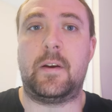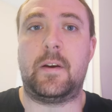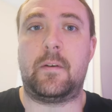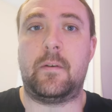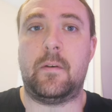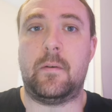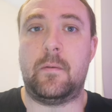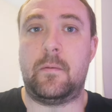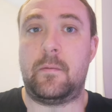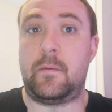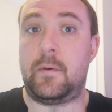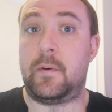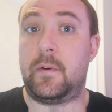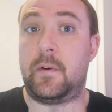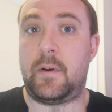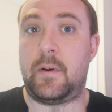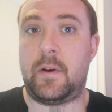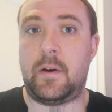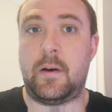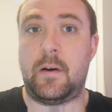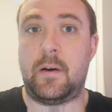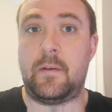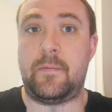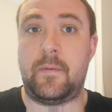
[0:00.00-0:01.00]
golden
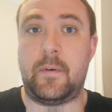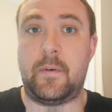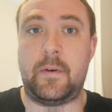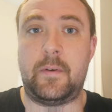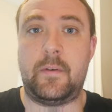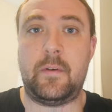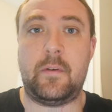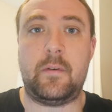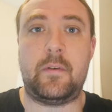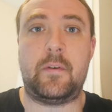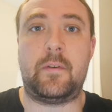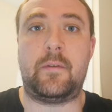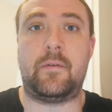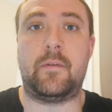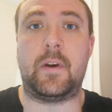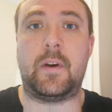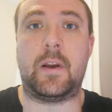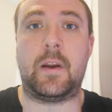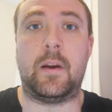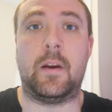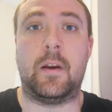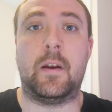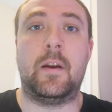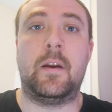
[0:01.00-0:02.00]
calf
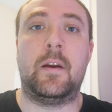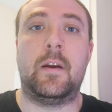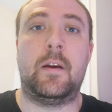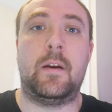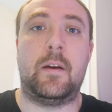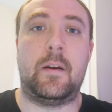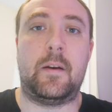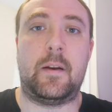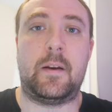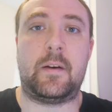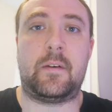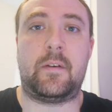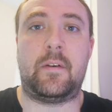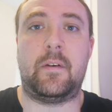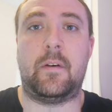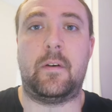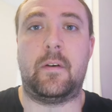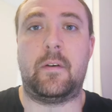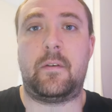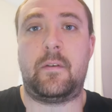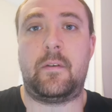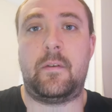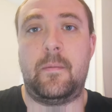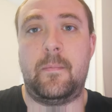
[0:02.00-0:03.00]
idolatry in
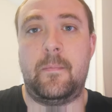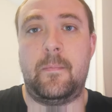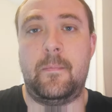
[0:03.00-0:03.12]
Exodus.